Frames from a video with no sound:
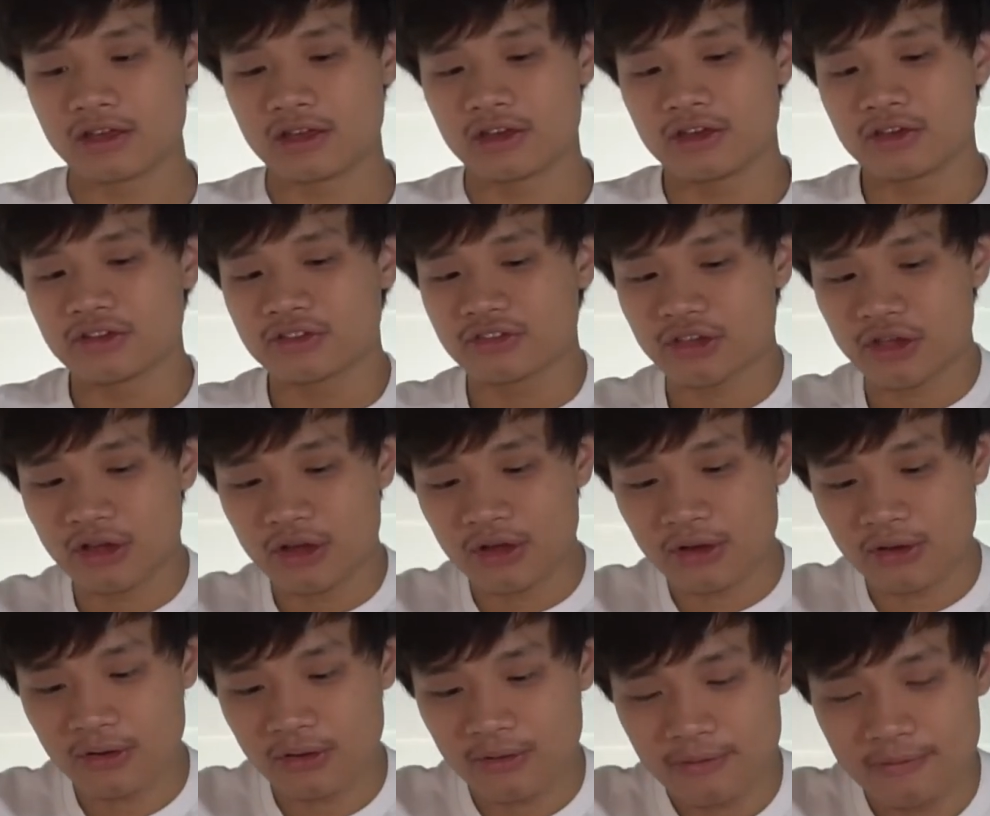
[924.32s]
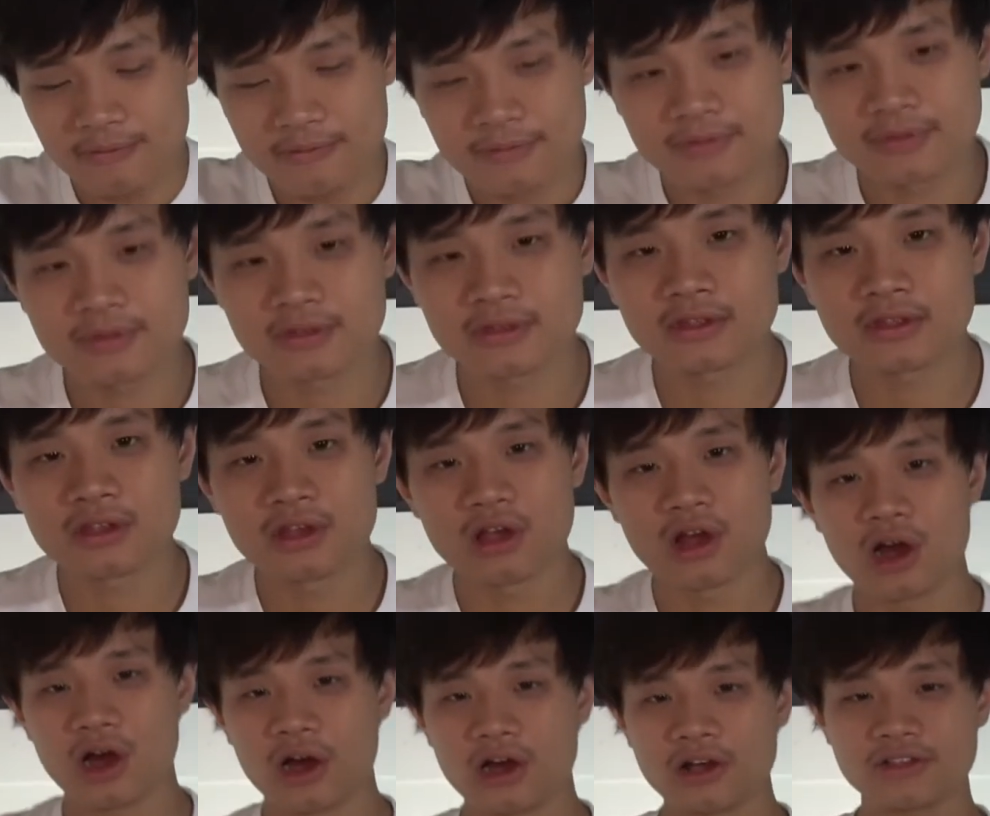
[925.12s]
So,
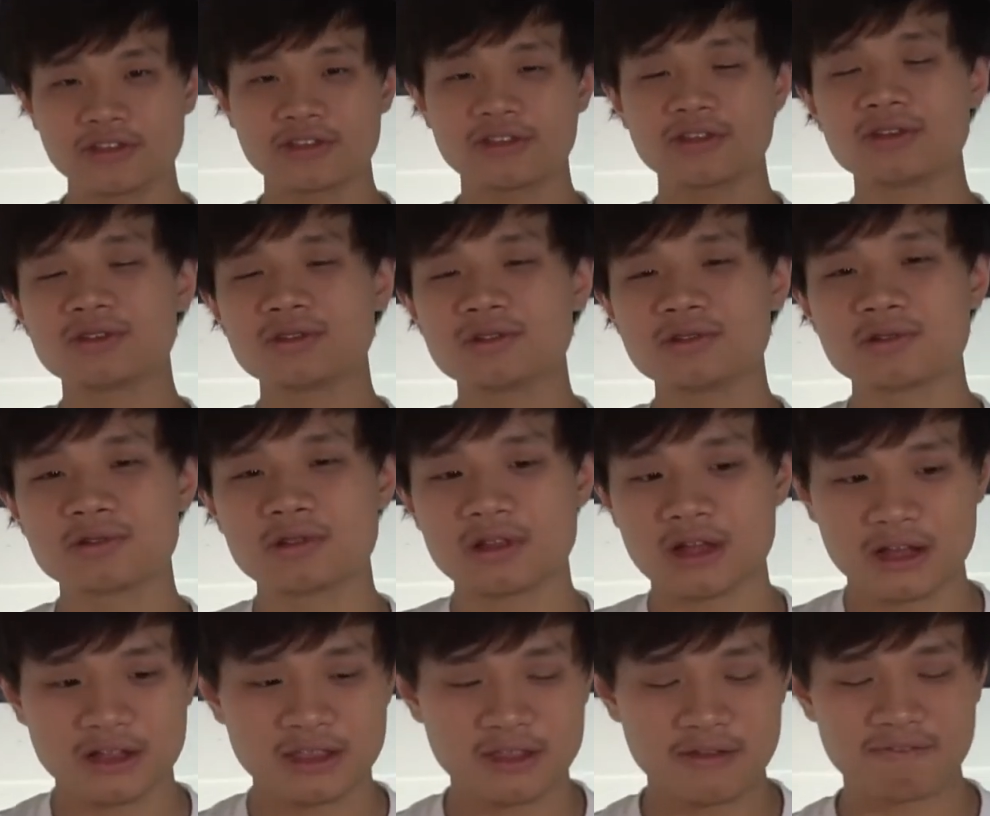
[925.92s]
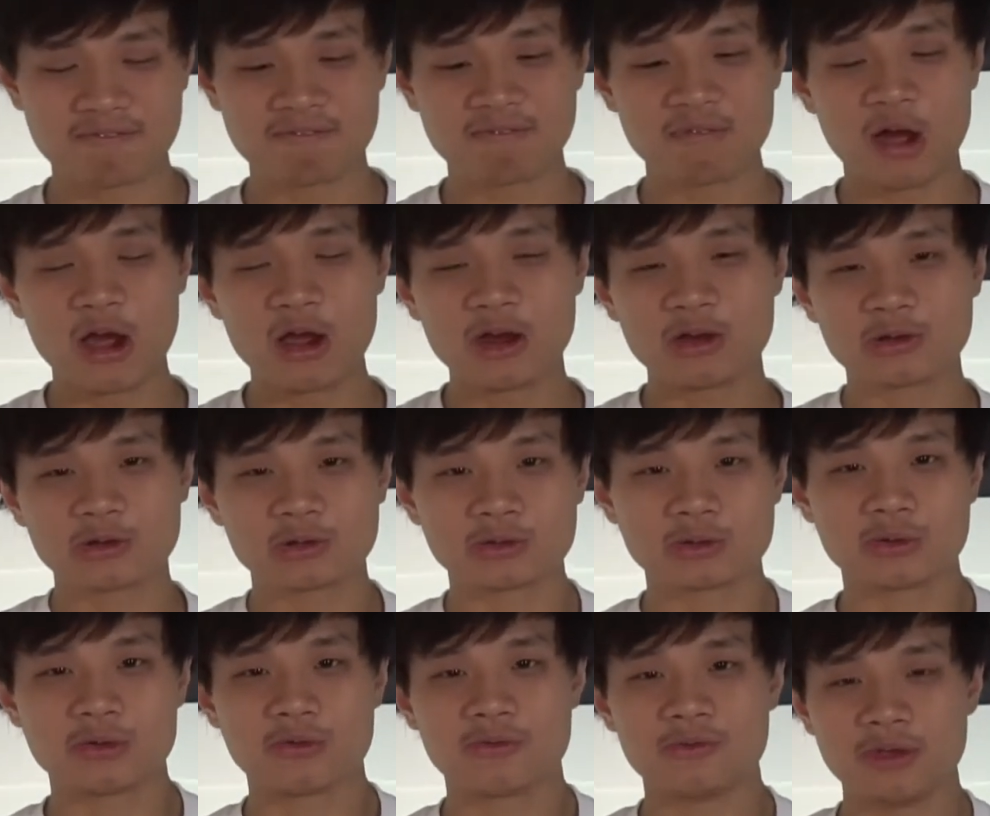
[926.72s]
onto like the
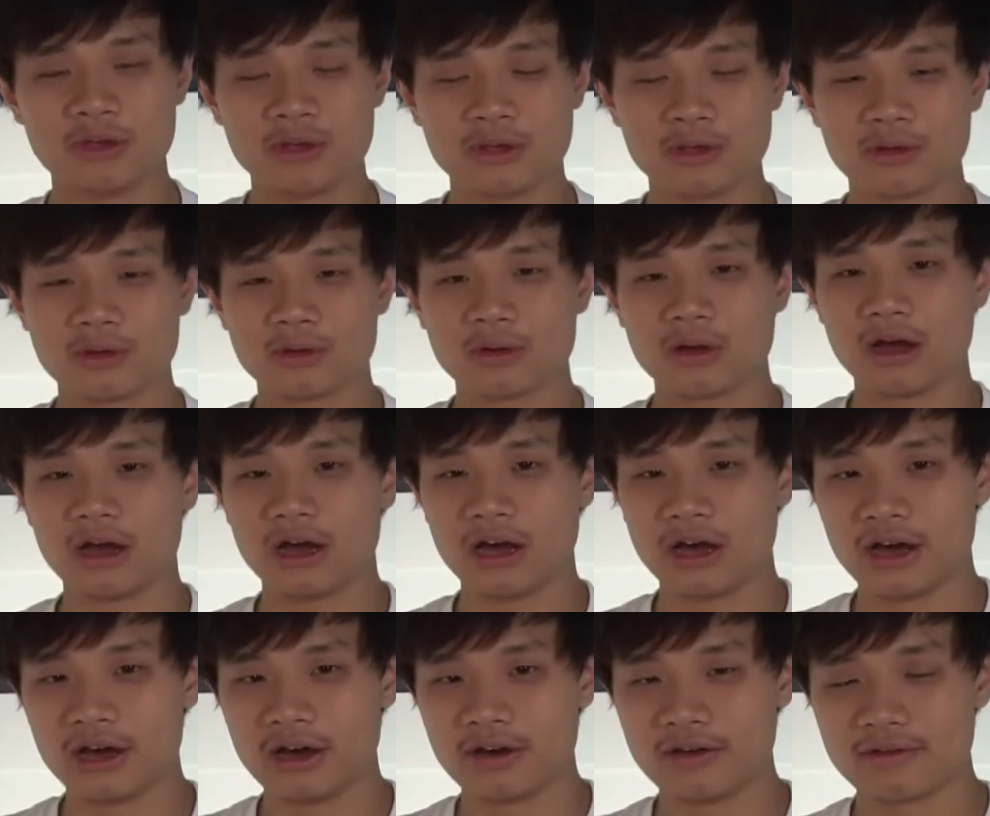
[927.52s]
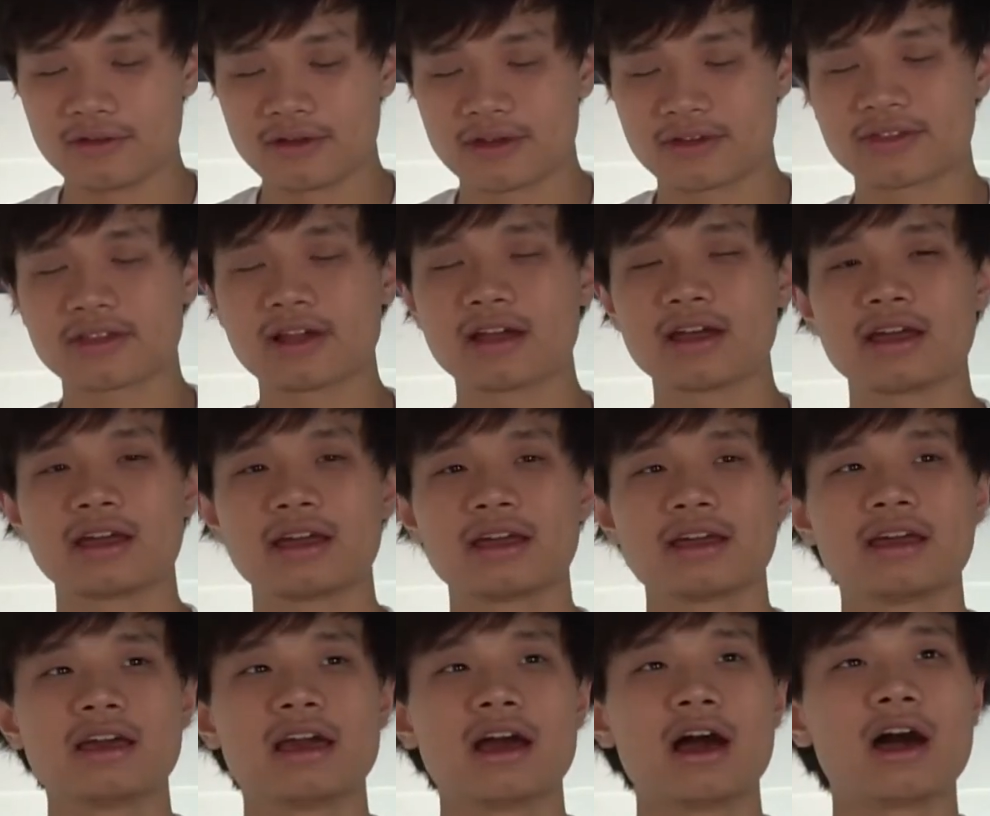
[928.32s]
final review
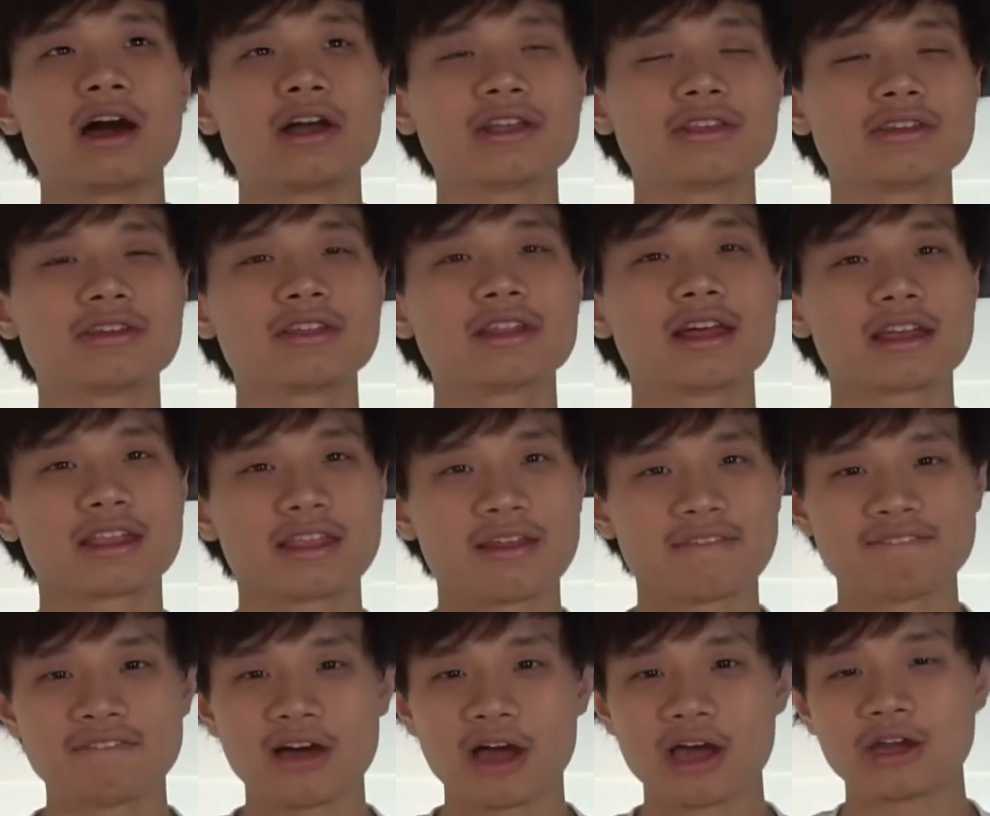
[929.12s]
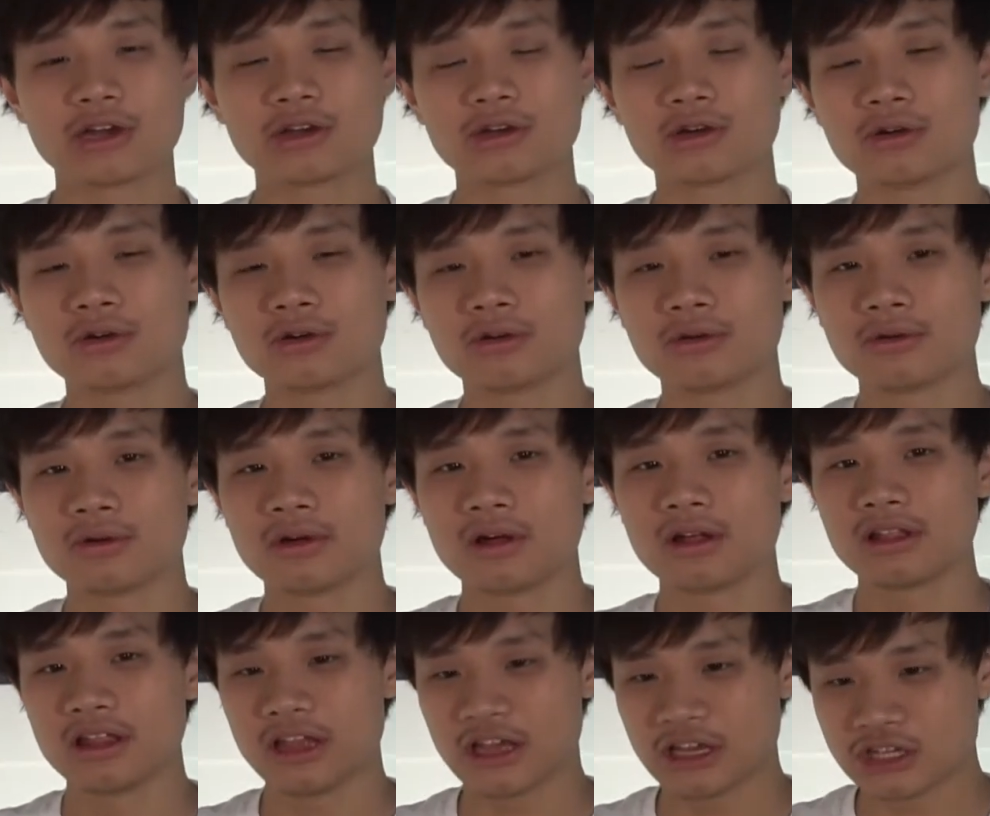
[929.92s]
onto like the final,
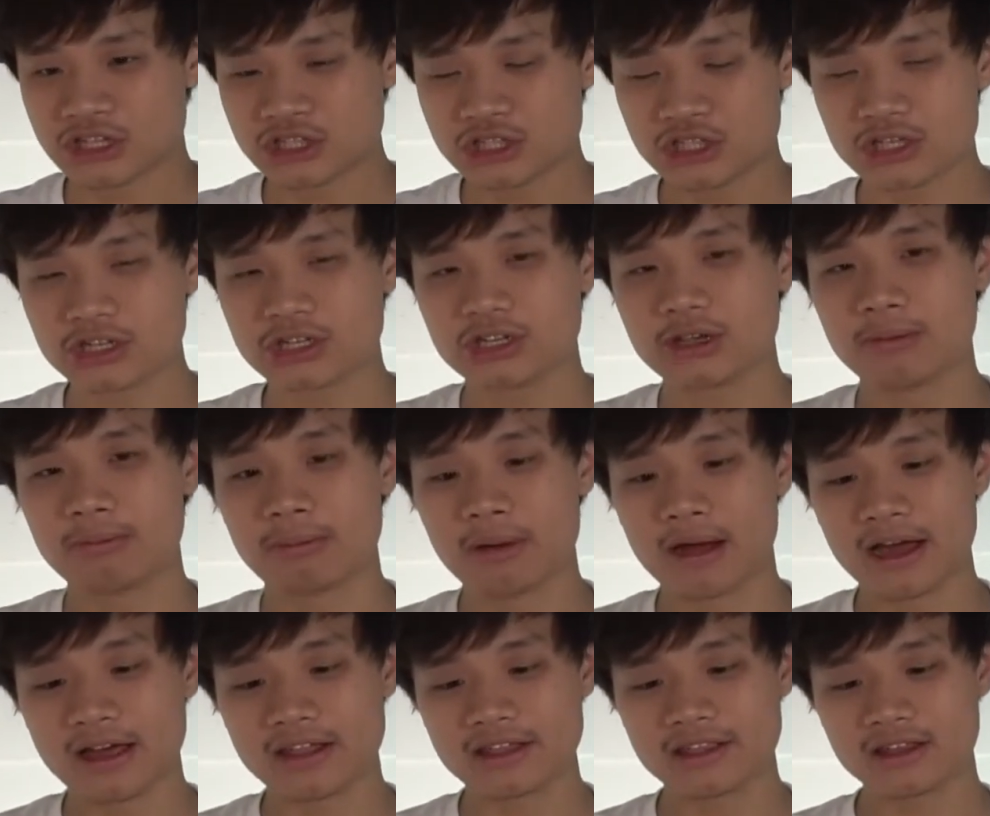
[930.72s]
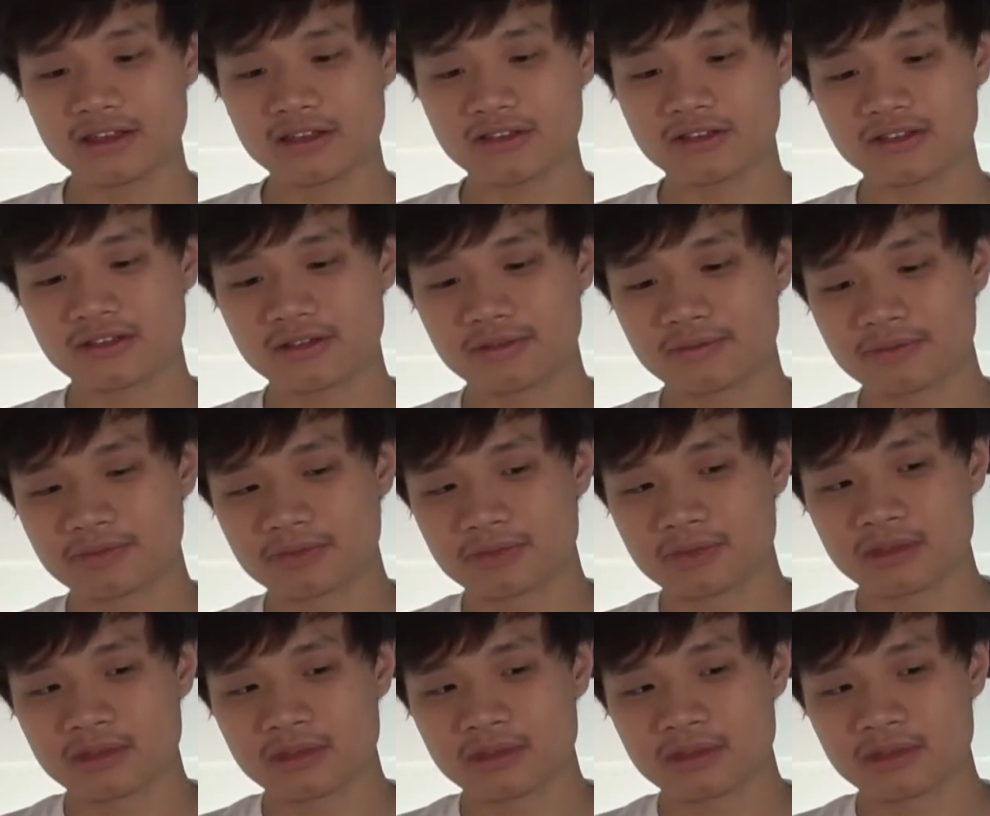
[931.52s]
like, should you buy this?